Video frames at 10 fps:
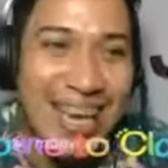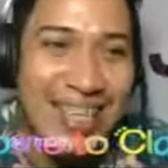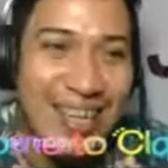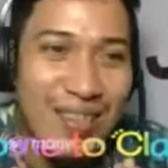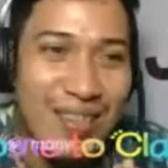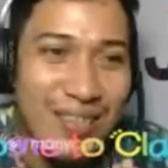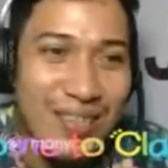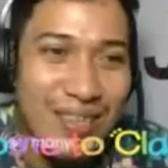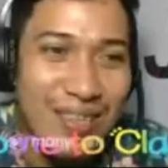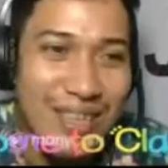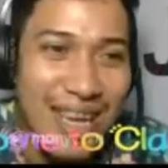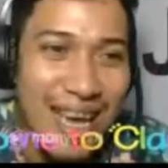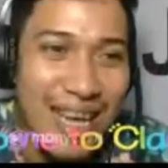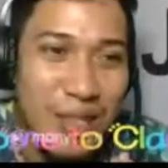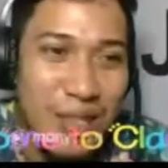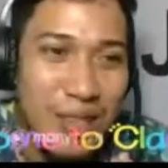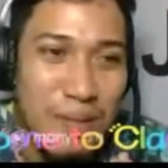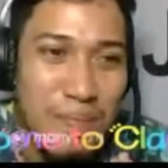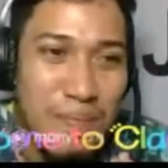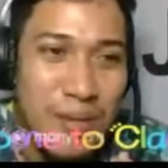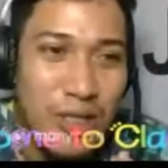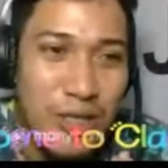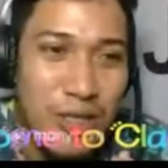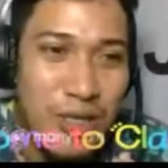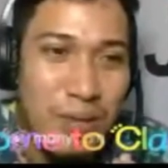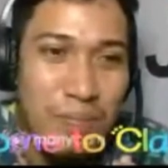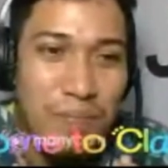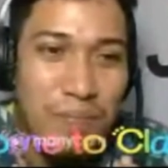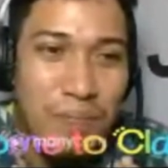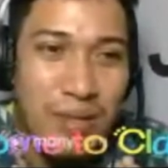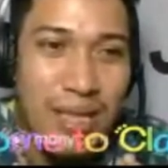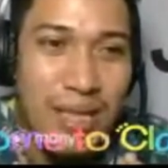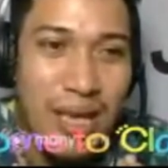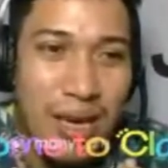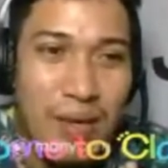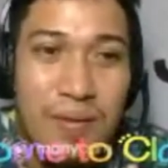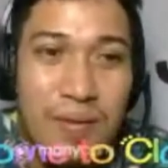now look at the picture. Now,